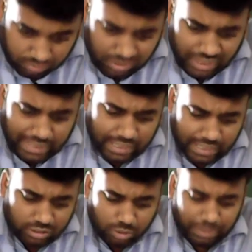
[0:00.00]

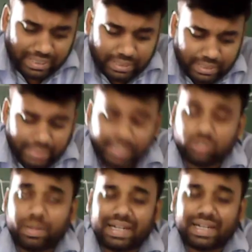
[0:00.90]

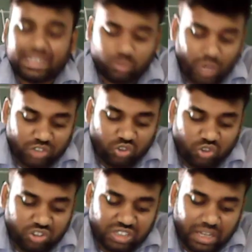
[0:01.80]
electromagnet works
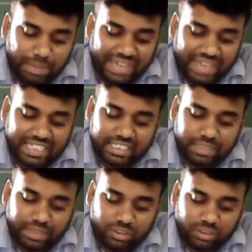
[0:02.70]
on the magnetic
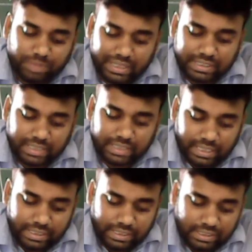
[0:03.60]
effect of electric current.
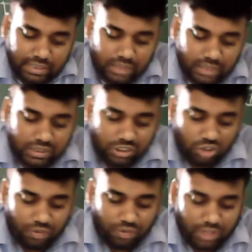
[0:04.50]
It is consist
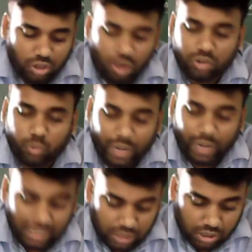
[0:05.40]
of a long
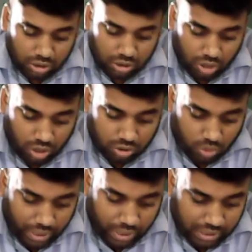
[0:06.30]

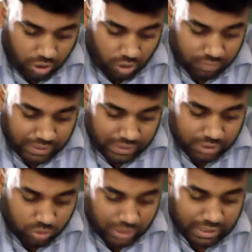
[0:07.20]
coil of
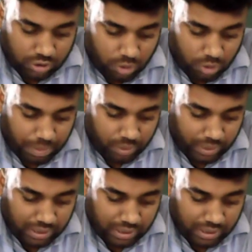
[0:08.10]
insulated copper wire